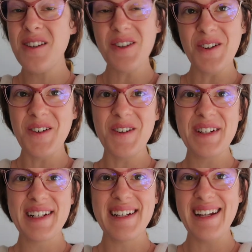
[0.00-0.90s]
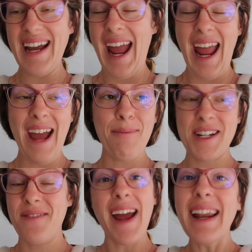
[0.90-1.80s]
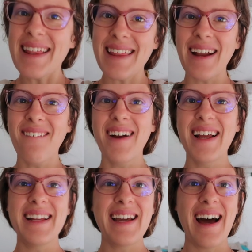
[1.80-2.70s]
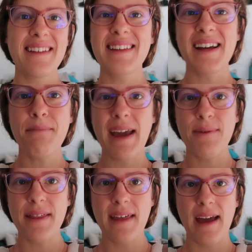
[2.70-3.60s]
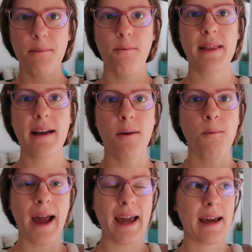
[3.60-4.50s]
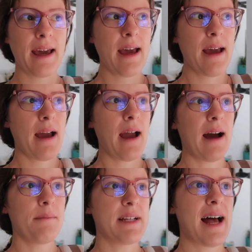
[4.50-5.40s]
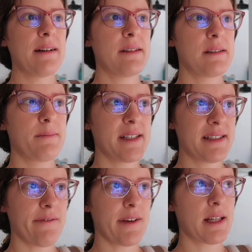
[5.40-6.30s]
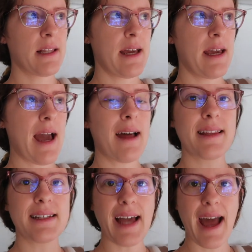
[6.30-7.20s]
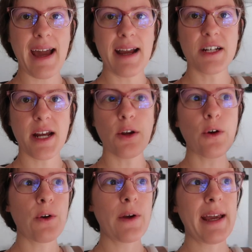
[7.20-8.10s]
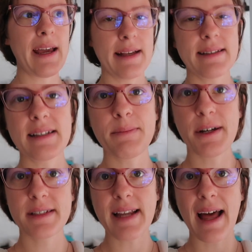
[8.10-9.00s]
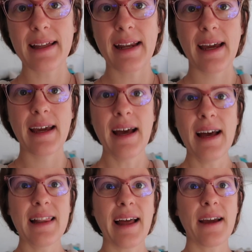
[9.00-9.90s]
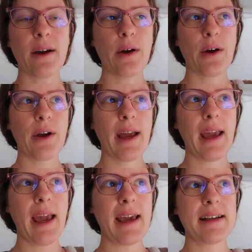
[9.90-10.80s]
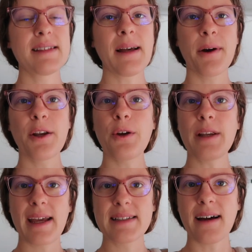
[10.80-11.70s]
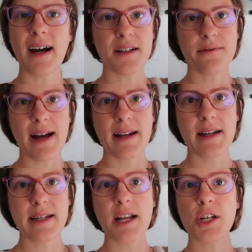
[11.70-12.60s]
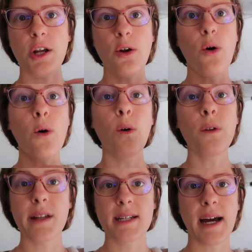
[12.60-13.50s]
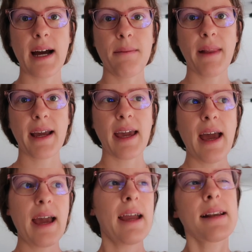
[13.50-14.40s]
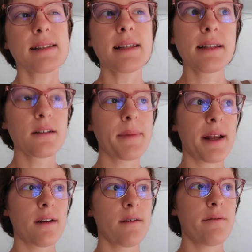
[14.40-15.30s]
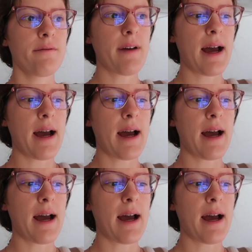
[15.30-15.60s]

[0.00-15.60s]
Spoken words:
do much of anything really other than be with them when they're awake. Talo specifically at this age and who he is, his personality, like, he is someone who needs our undivided attention all the time. Like, he does a little bit of